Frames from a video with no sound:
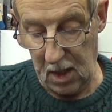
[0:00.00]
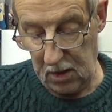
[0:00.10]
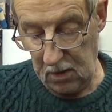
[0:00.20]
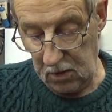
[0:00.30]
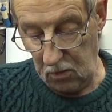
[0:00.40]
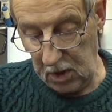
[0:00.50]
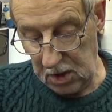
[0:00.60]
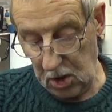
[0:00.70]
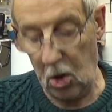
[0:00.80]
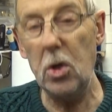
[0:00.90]
The
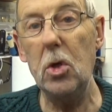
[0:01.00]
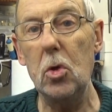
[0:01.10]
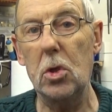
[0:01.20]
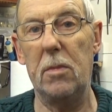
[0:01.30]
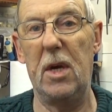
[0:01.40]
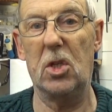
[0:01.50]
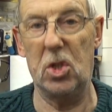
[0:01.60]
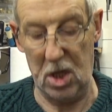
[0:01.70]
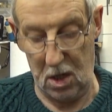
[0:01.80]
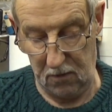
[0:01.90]
reason I use a mess
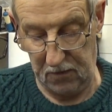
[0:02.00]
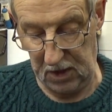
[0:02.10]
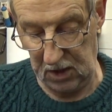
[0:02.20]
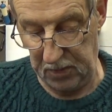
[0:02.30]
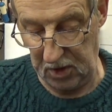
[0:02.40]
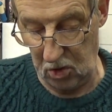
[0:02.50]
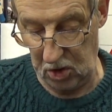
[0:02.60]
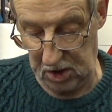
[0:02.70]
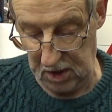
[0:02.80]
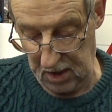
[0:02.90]
stove is
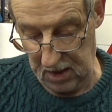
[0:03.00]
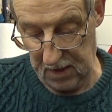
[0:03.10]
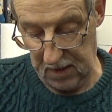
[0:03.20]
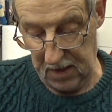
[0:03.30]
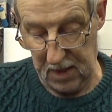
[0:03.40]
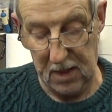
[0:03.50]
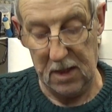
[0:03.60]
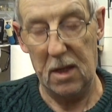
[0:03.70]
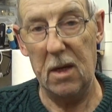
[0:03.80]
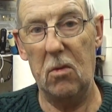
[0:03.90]
because
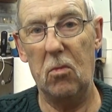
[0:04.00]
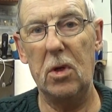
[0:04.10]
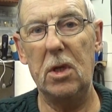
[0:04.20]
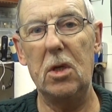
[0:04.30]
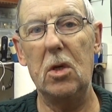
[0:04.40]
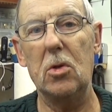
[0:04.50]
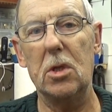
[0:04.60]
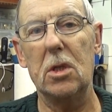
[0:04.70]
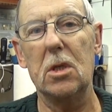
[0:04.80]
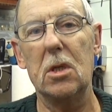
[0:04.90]
when you're
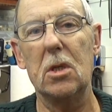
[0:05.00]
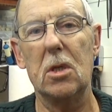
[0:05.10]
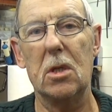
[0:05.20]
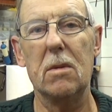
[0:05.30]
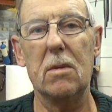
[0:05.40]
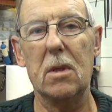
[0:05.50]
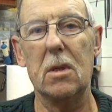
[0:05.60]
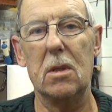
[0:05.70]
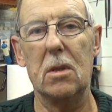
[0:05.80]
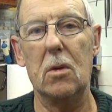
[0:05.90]
using the
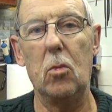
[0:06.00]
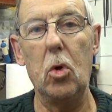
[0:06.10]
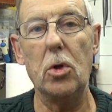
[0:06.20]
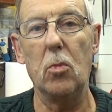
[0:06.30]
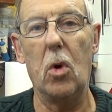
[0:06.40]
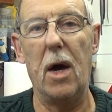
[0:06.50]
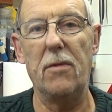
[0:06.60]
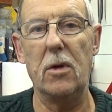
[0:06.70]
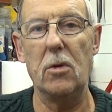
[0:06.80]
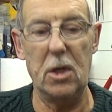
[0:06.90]
wood and what
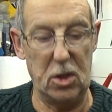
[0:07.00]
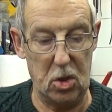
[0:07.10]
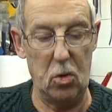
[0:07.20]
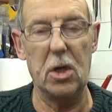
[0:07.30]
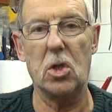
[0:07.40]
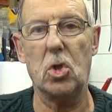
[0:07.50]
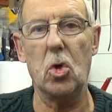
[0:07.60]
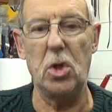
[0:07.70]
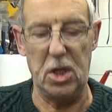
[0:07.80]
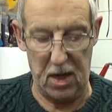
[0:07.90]
have you, these do get
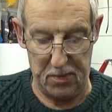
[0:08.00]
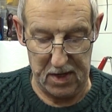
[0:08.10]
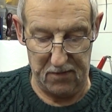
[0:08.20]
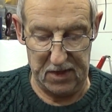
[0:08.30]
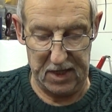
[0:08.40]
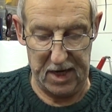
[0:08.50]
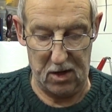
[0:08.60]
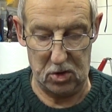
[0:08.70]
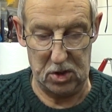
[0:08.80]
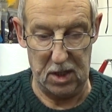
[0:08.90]
sooted up and everything
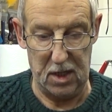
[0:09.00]
else.